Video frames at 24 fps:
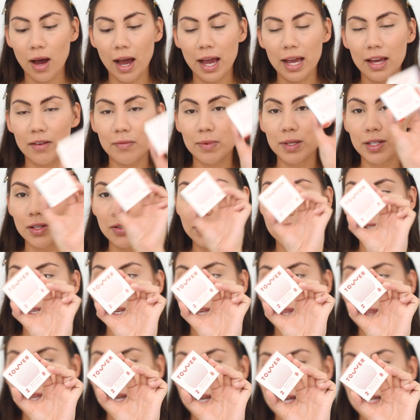I have been using
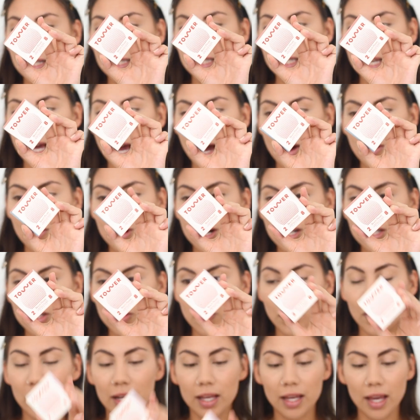the Tower
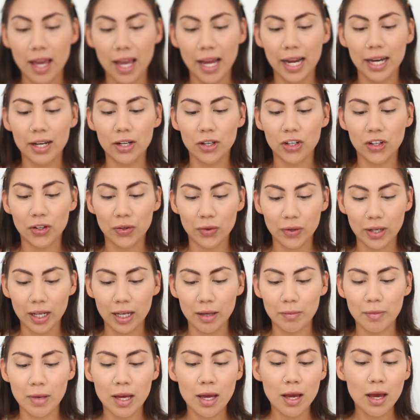28
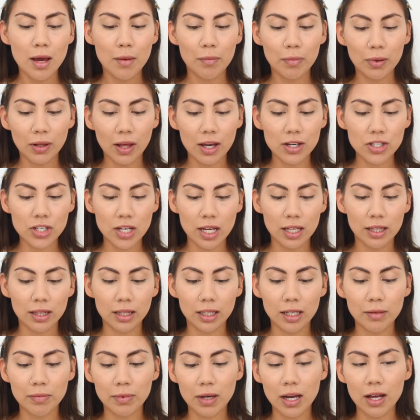Cream Blush
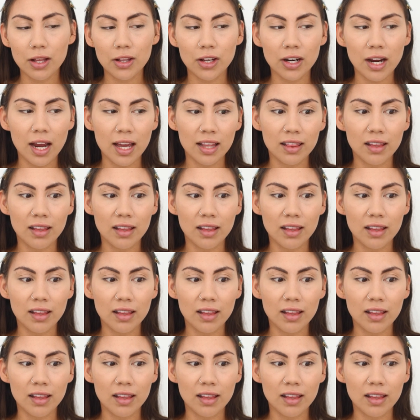and Lip Color.